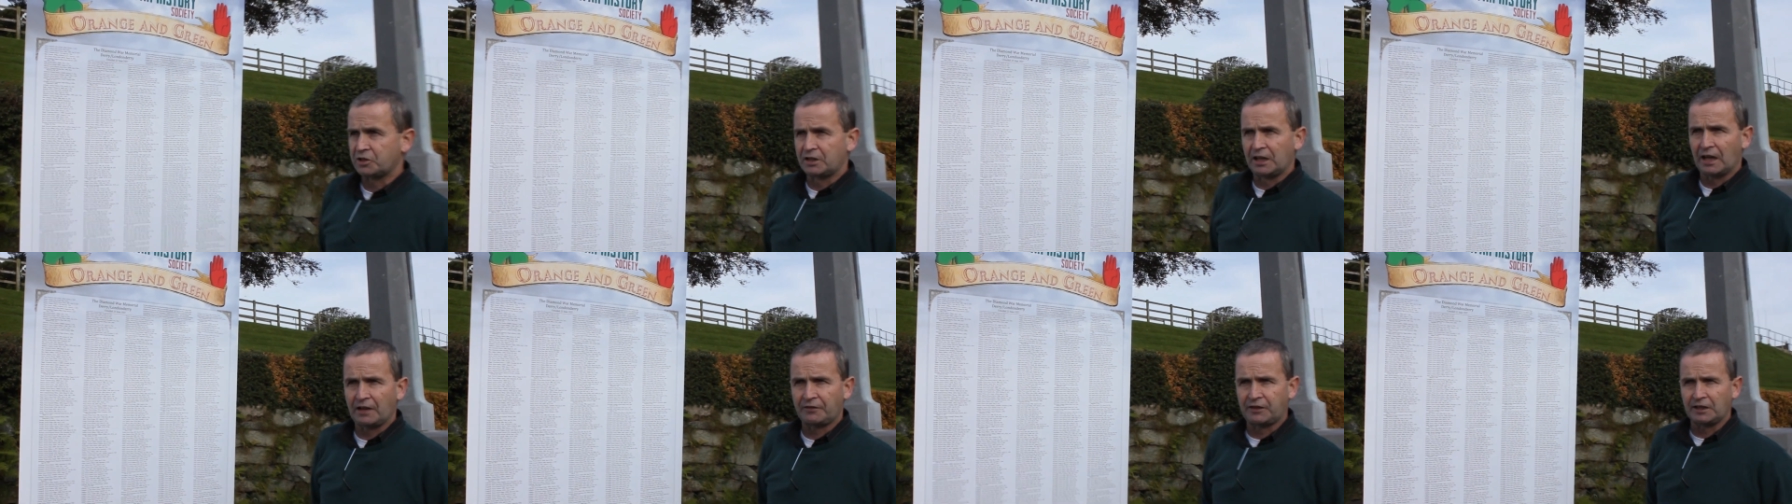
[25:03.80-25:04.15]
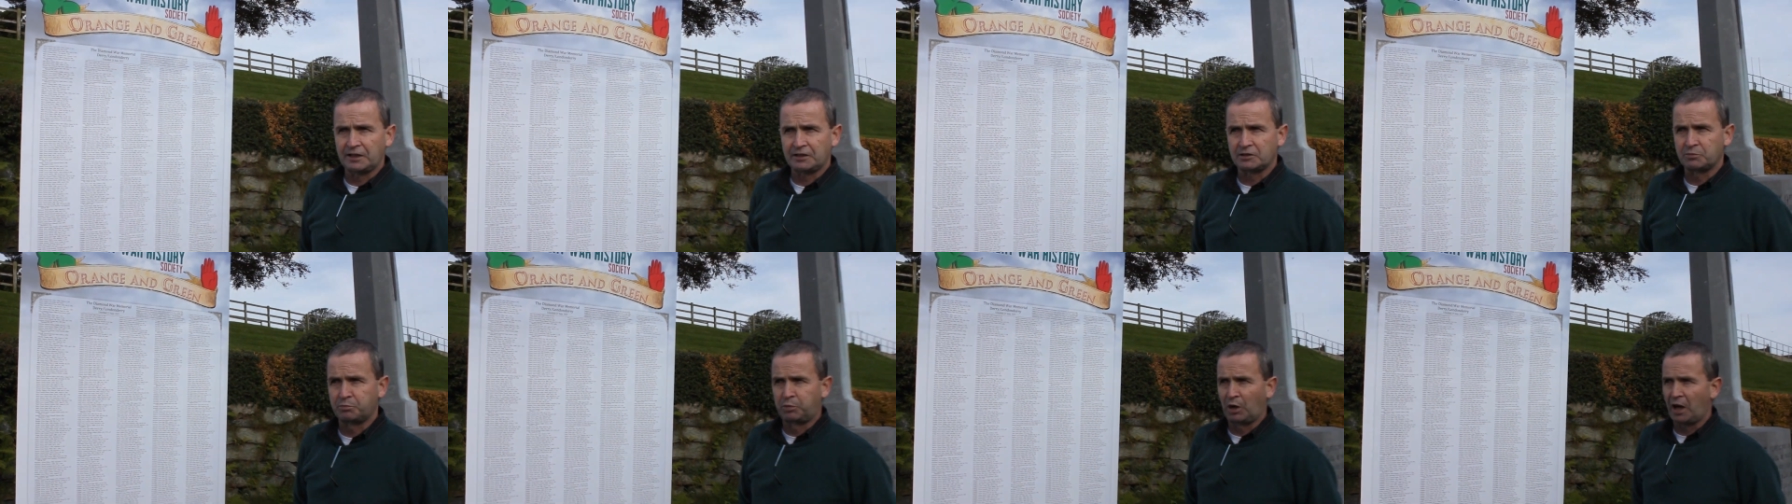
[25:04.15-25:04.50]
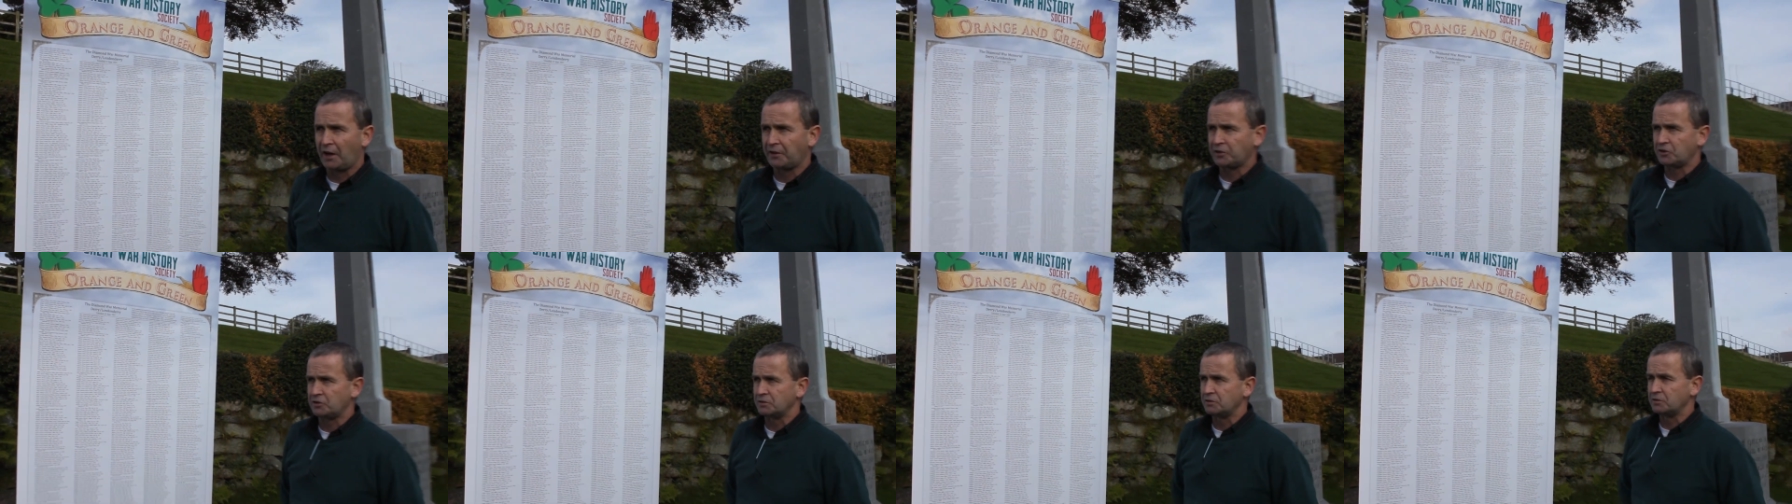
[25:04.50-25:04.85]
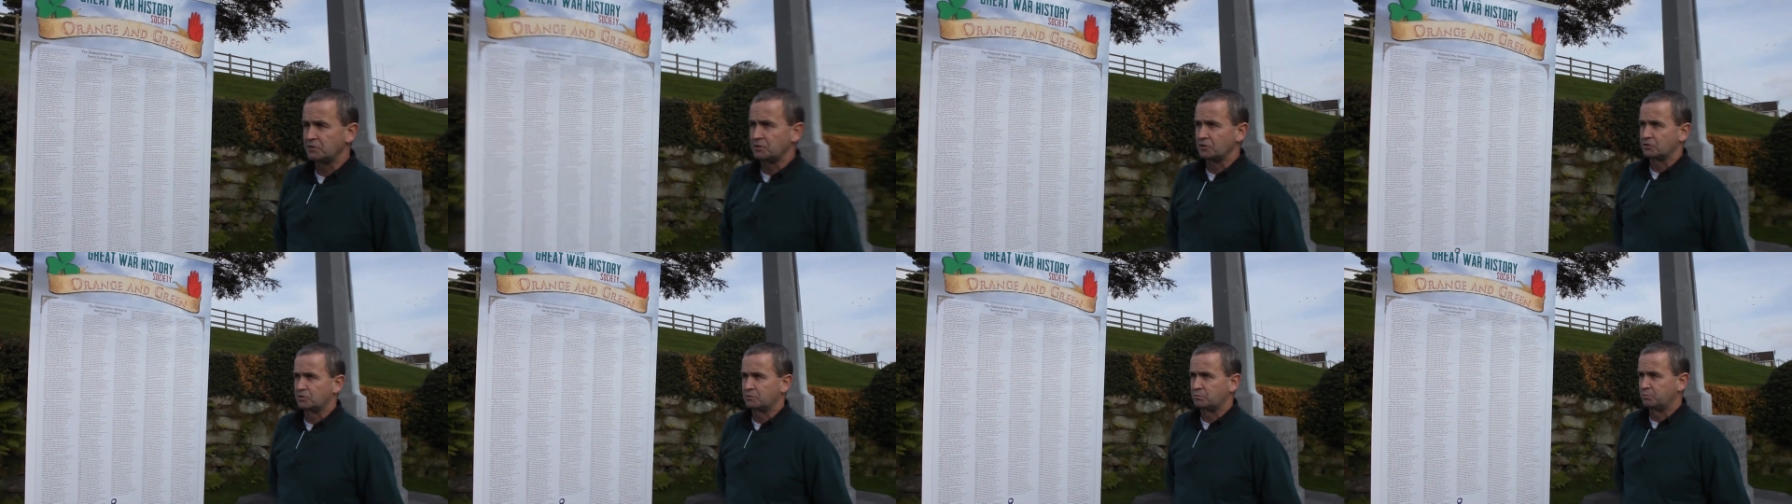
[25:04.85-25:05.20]
Catholics,
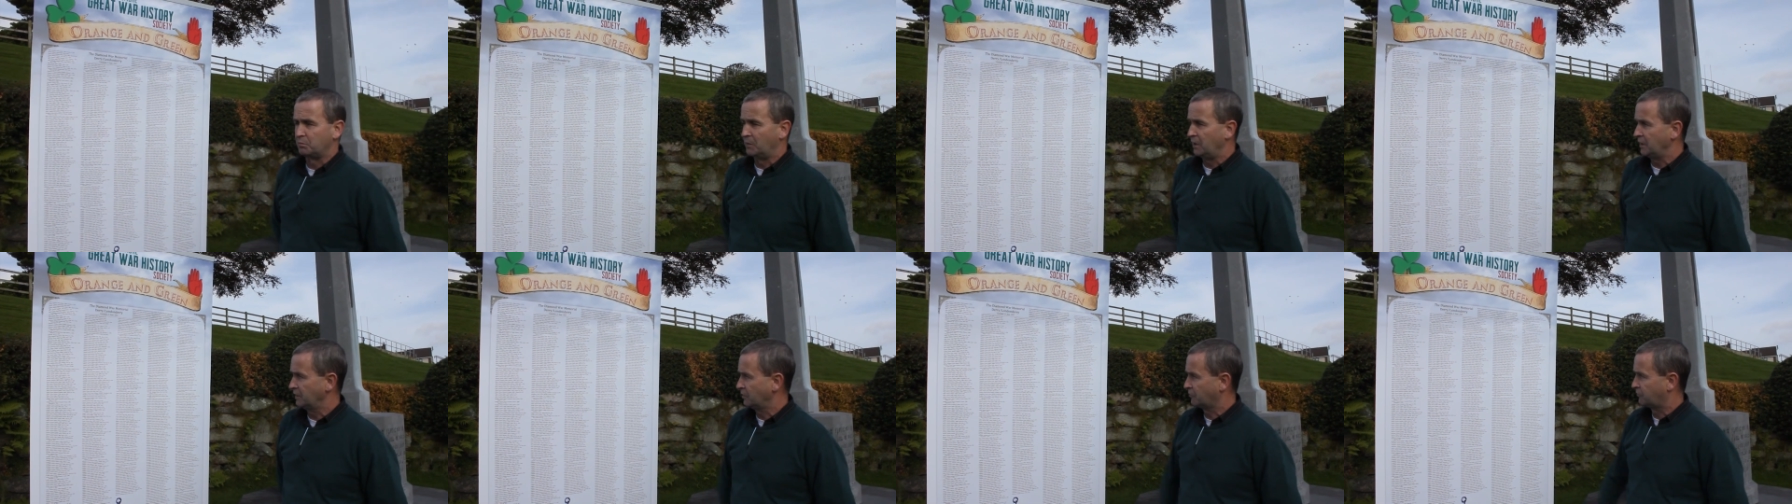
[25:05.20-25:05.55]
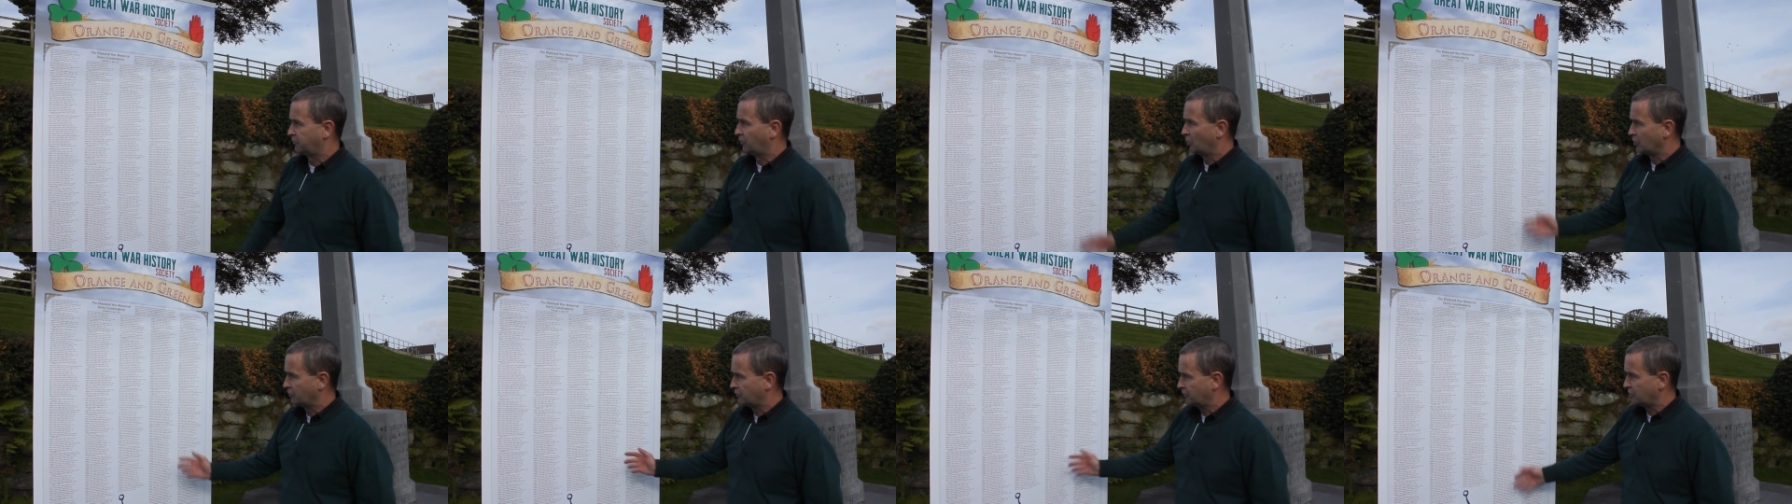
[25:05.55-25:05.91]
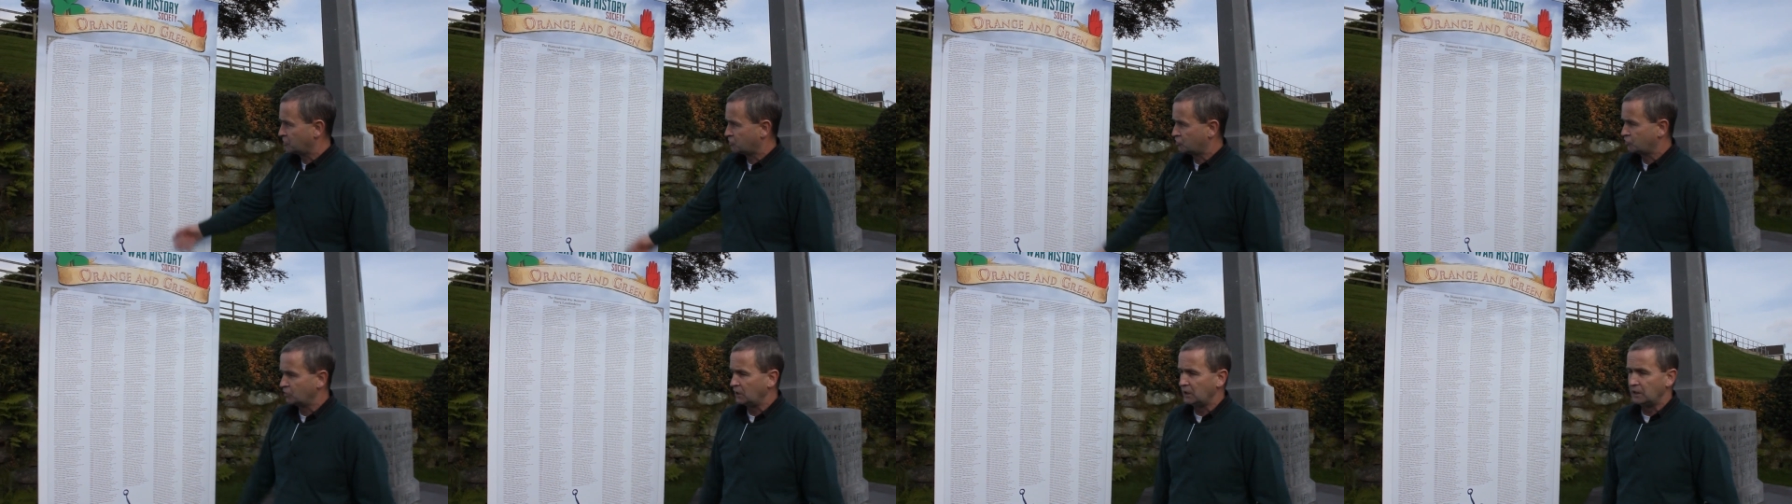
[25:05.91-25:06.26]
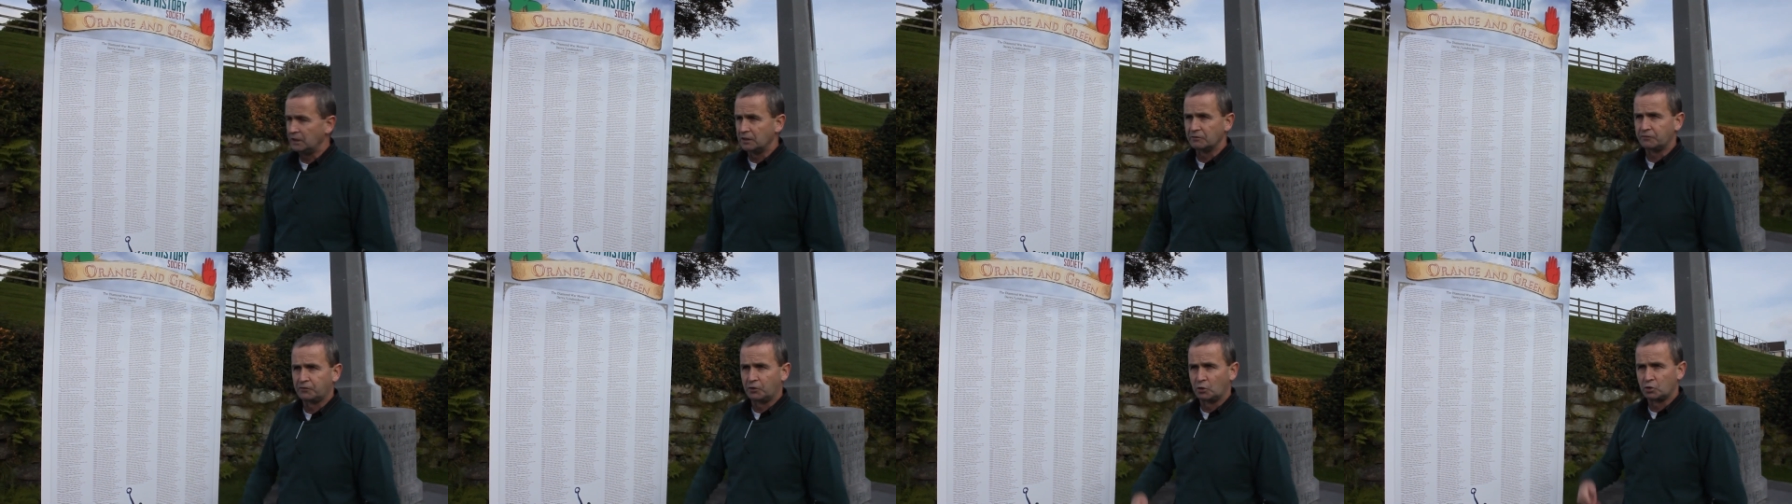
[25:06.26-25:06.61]
Protestants, men that fought for
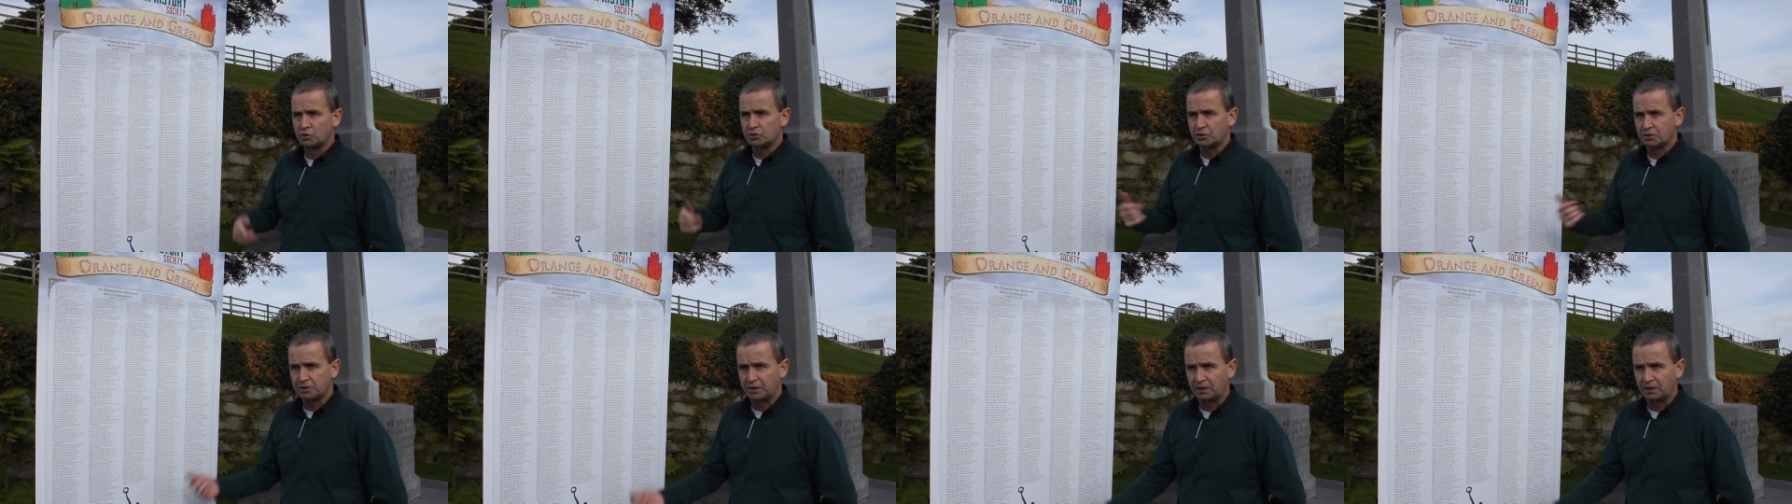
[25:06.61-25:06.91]
Australian forces,